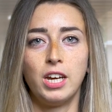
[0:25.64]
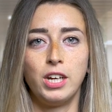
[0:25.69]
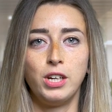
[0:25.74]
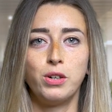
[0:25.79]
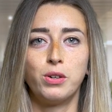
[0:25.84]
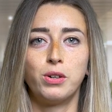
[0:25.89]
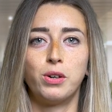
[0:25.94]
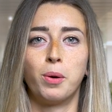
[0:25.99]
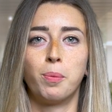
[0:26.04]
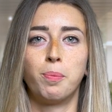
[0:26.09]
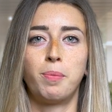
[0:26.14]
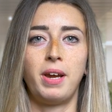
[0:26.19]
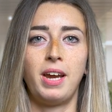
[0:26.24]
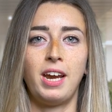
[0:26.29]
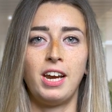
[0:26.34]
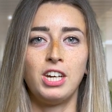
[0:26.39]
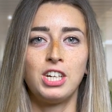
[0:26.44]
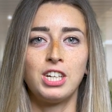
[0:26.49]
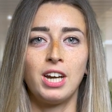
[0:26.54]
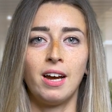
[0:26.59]
Europe,
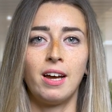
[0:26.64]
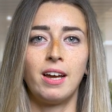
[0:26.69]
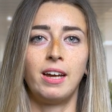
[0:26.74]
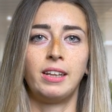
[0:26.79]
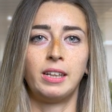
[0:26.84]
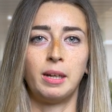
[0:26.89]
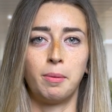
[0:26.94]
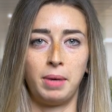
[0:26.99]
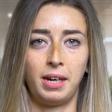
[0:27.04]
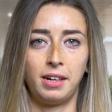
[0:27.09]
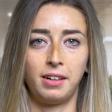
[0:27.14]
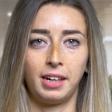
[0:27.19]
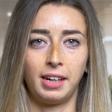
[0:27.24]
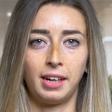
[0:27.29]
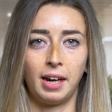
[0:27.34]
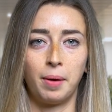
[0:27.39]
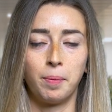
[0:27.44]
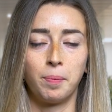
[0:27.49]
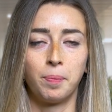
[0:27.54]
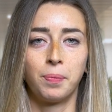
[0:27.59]
Asia, and
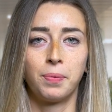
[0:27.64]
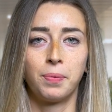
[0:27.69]
America.